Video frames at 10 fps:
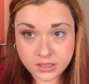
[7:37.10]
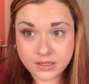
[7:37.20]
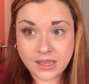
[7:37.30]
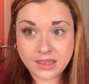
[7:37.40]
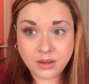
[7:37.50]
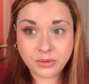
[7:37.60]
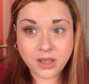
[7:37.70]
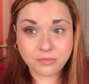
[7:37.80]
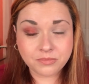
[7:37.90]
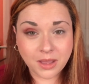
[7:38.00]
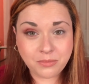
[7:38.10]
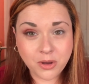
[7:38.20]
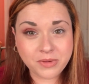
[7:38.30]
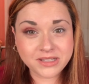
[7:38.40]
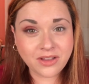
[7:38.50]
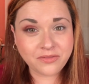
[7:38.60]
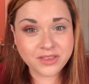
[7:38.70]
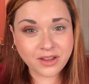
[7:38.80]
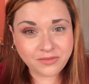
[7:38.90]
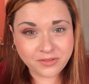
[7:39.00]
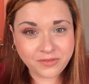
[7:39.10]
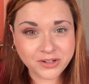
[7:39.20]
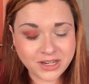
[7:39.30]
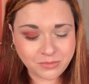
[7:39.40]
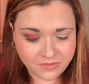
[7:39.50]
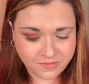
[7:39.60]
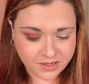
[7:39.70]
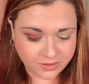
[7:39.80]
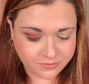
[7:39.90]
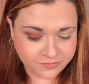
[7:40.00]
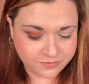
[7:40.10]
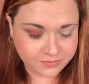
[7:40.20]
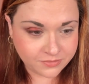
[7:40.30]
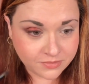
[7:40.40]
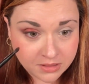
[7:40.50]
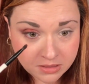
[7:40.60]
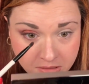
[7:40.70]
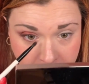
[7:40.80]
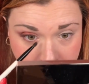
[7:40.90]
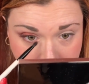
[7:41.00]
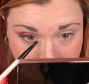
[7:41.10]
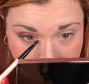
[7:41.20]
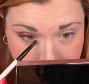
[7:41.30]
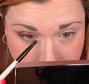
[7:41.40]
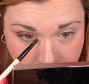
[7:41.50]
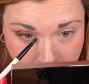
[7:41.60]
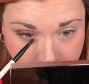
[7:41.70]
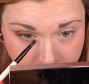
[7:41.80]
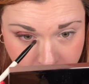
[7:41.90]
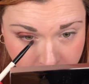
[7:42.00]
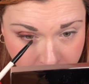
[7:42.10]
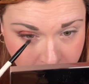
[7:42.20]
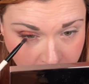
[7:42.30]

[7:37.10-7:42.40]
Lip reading: And there we go. I poked myself in the eye for the first time in the video. Nice job, Courtney.